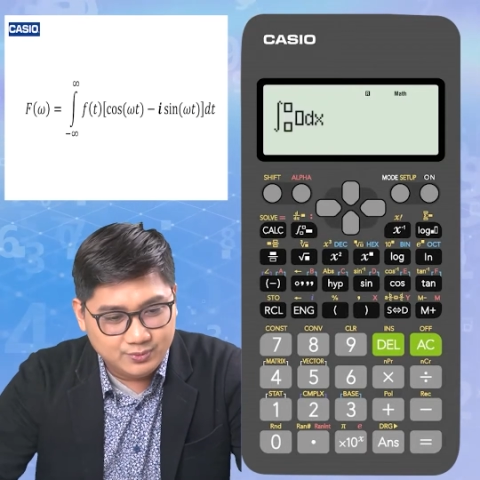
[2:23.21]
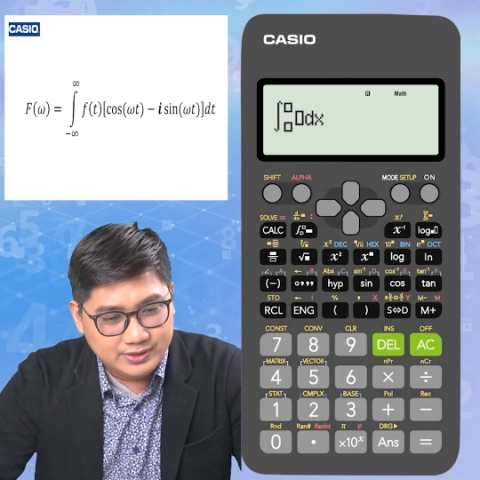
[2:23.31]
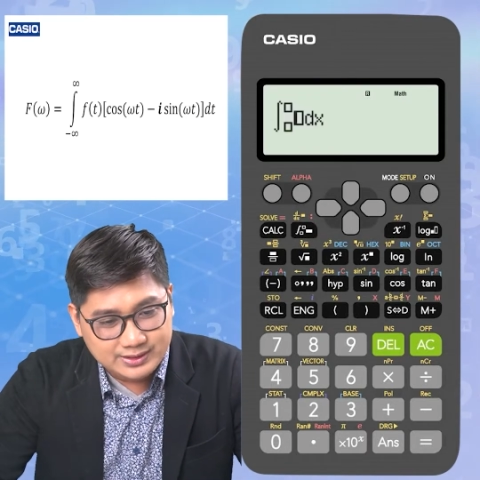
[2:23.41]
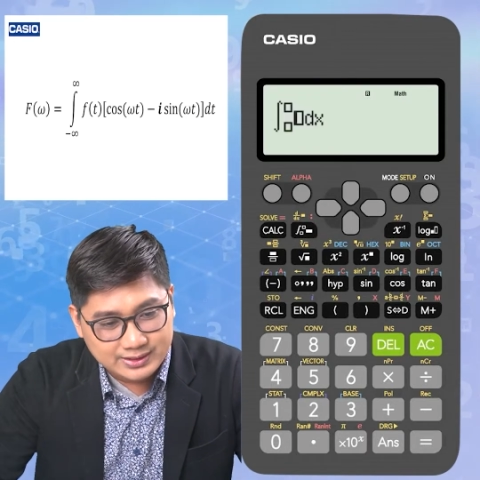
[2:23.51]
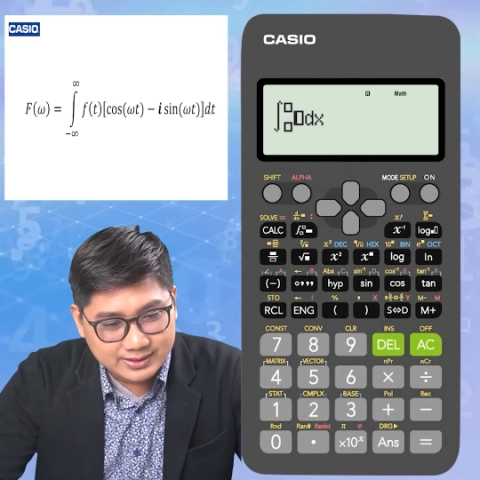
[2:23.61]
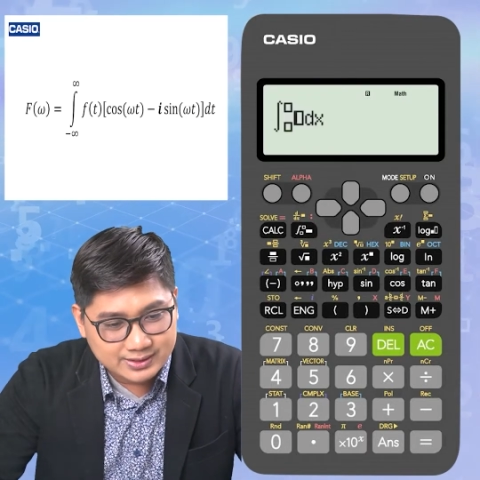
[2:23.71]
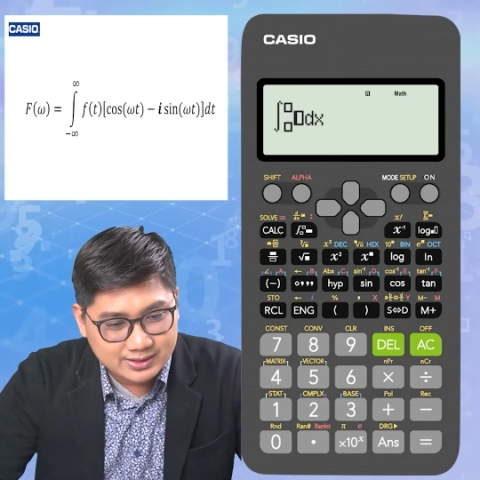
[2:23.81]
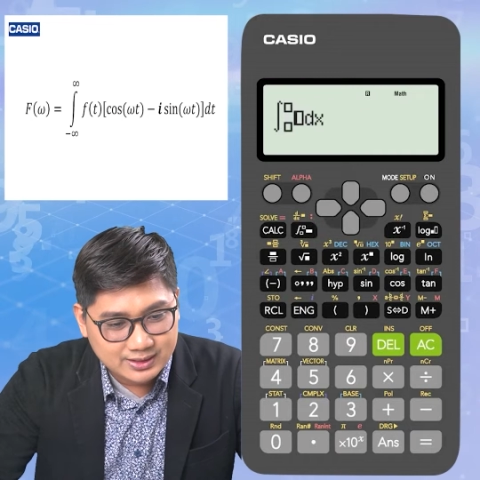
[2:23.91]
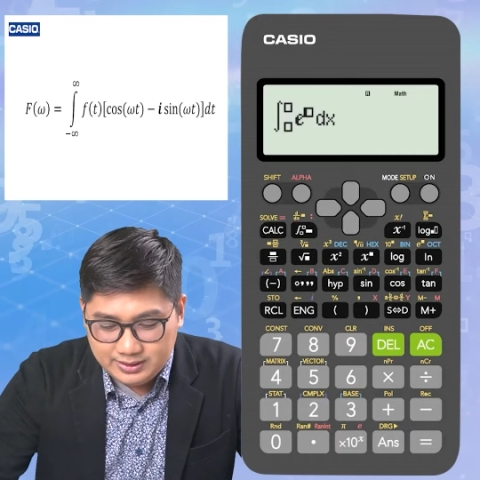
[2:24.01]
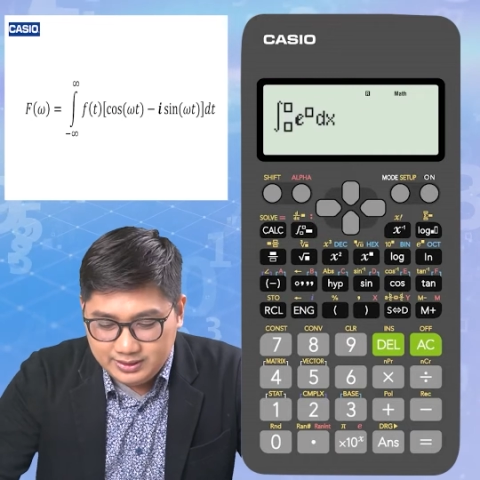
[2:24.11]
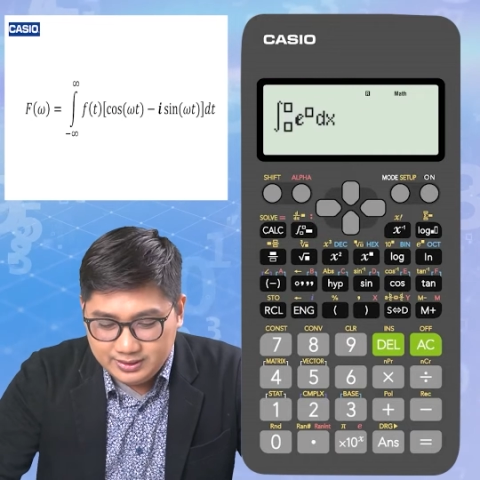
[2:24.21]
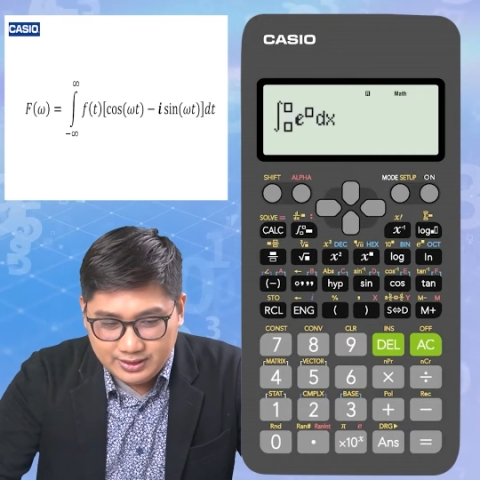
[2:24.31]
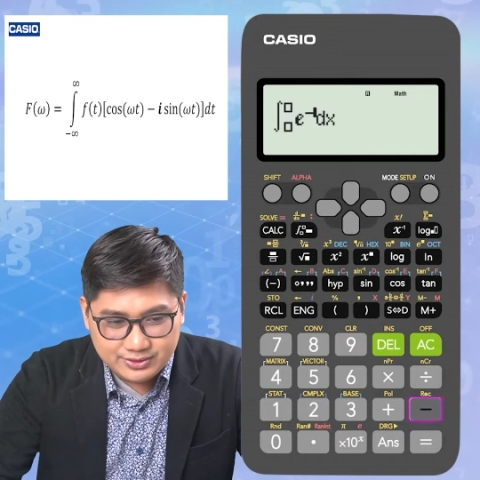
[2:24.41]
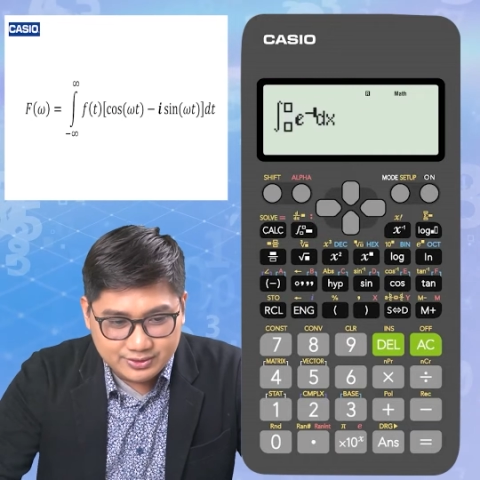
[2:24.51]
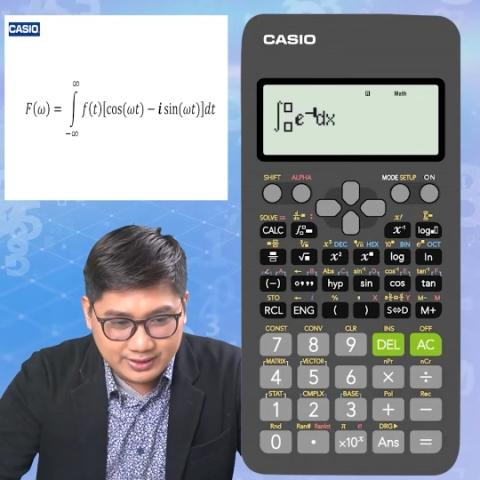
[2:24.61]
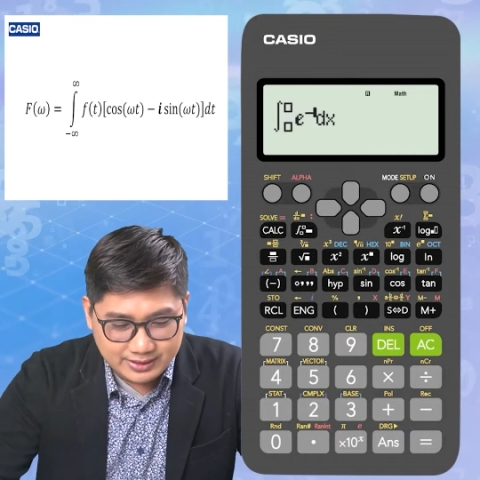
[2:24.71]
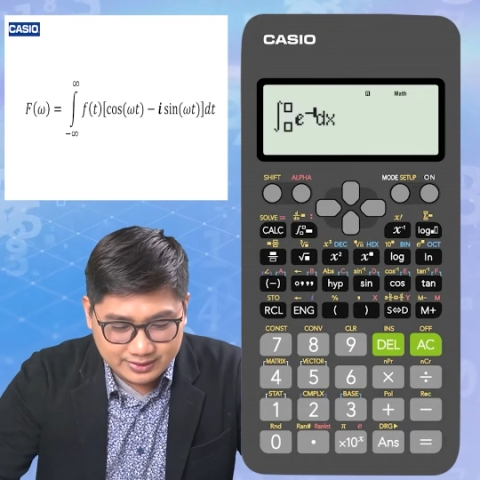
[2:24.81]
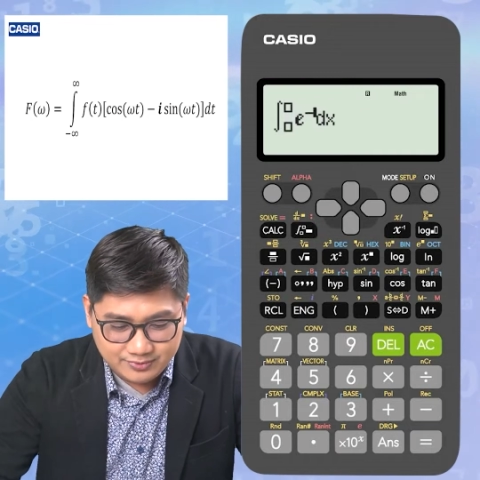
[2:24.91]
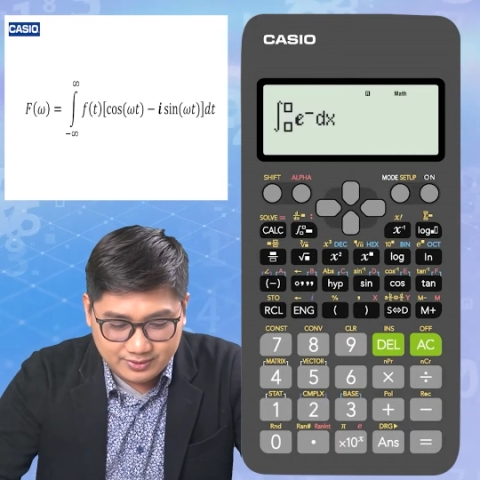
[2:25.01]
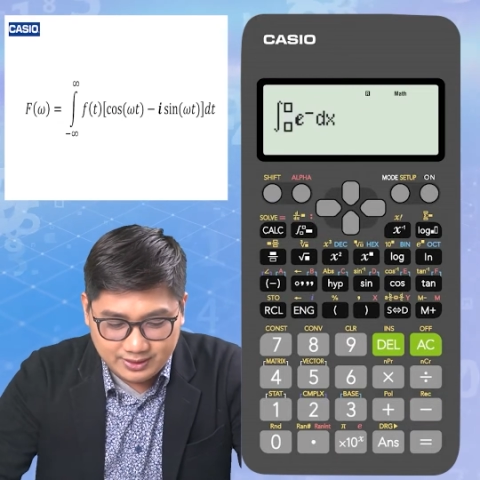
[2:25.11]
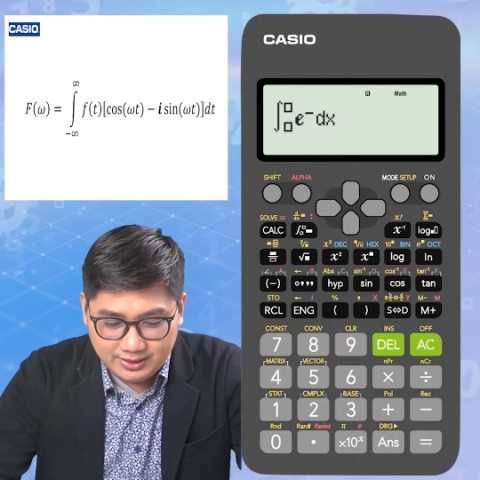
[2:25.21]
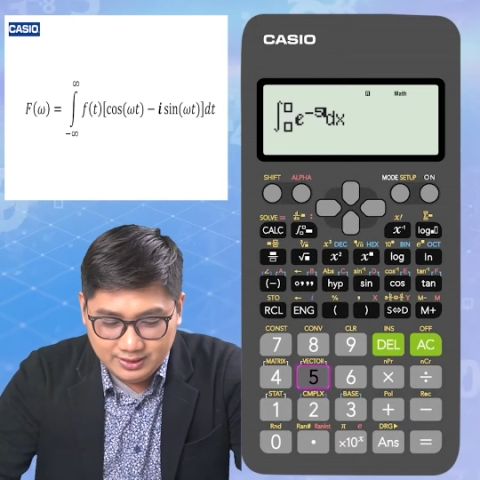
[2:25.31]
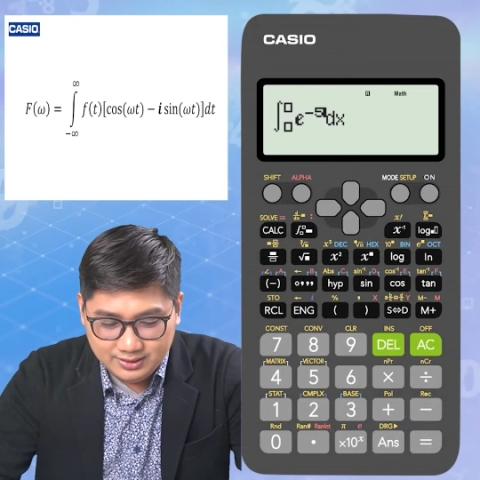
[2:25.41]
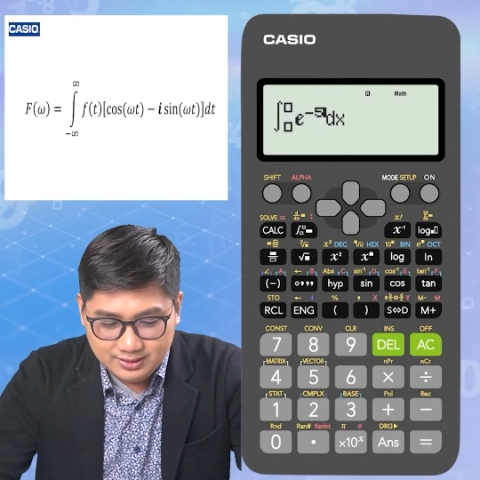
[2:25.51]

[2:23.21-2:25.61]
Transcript: which is e raised to negative 3